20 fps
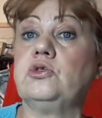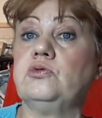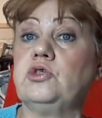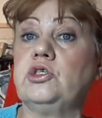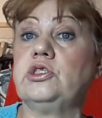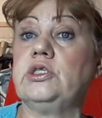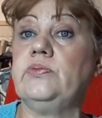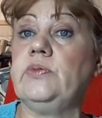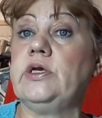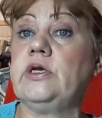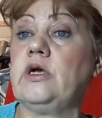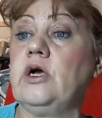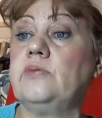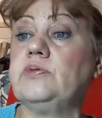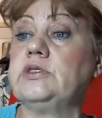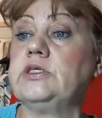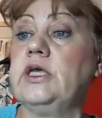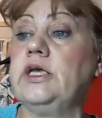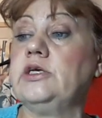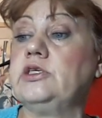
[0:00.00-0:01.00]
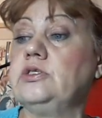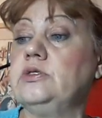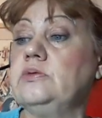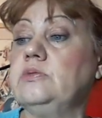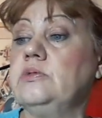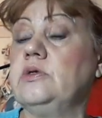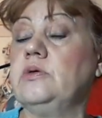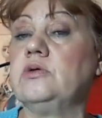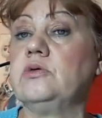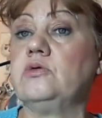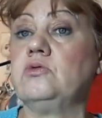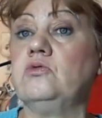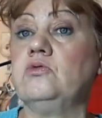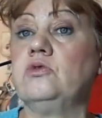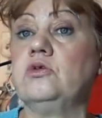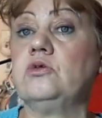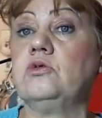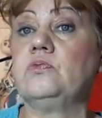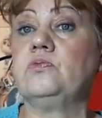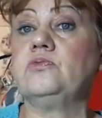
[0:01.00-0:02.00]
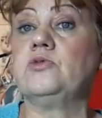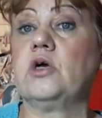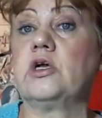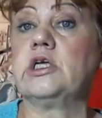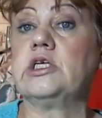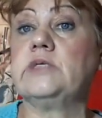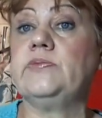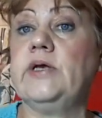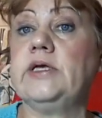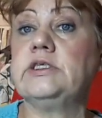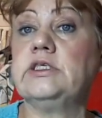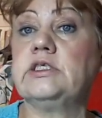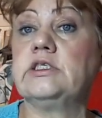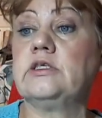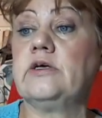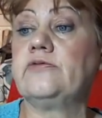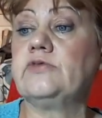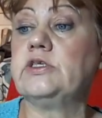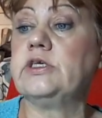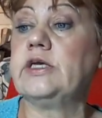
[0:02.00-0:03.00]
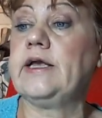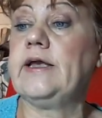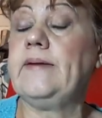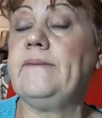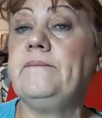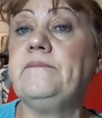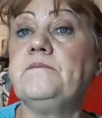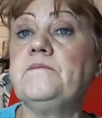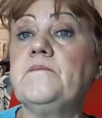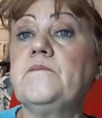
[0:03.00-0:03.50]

so just the makeup section, the cosmetic stuff to get.